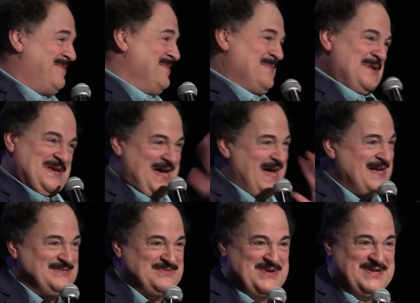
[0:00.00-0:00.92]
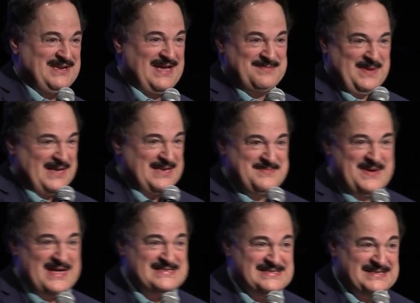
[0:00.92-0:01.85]
everybody has one, like belly
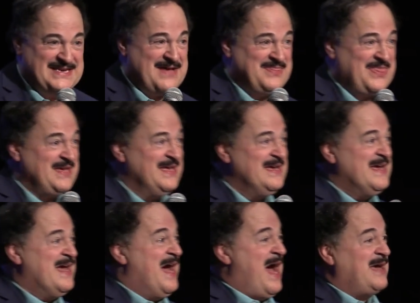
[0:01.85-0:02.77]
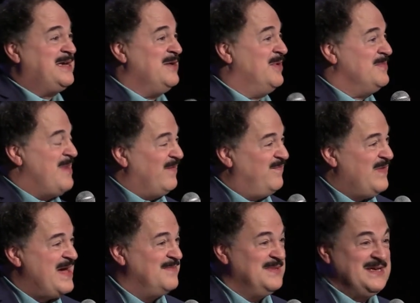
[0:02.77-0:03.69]
buttons. And I think I get with my
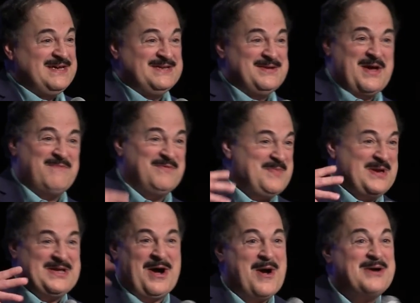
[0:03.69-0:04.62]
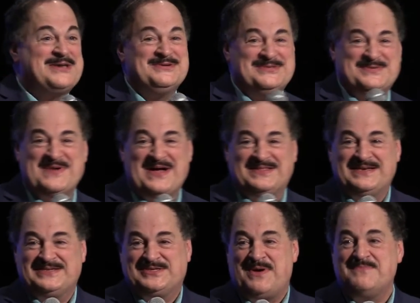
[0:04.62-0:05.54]
family and everybody argues about
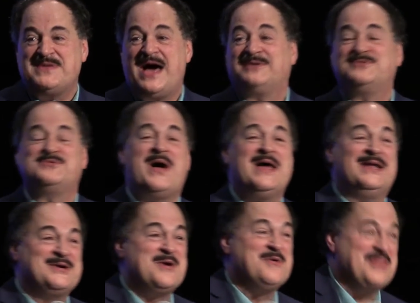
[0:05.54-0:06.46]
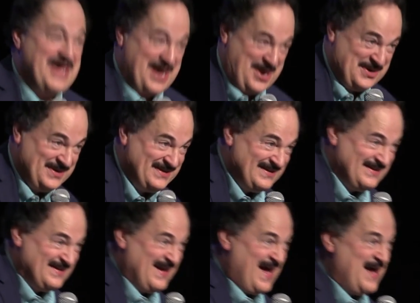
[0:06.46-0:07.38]
this. So I'm not trying to go there.
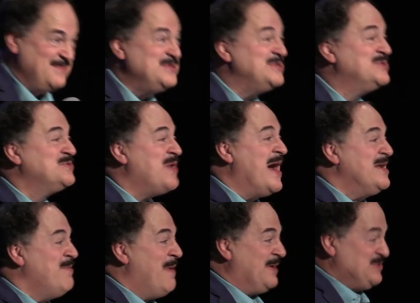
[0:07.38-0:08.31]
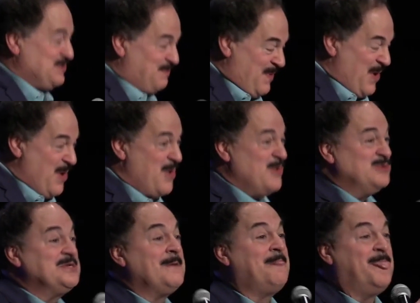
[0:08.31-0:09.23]
I'm just trying to
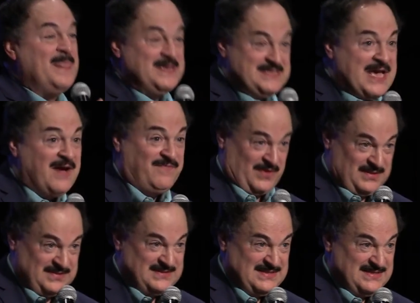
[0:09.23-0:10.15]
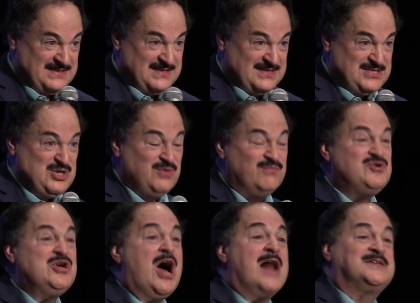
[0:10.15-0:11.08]
expose the devil. Amen. You've
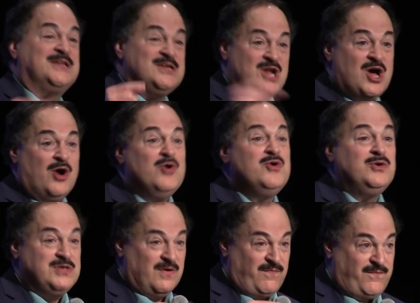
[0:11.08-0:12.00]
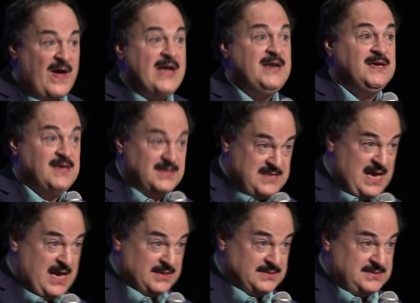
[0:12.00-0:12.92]
yeah. got to know who you're fighting
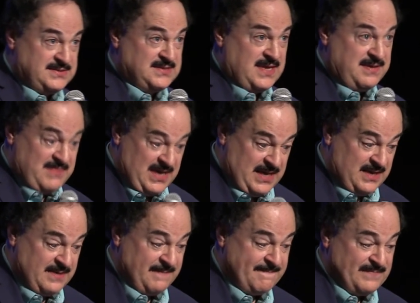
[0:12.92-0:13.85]
against. Amen? Amen?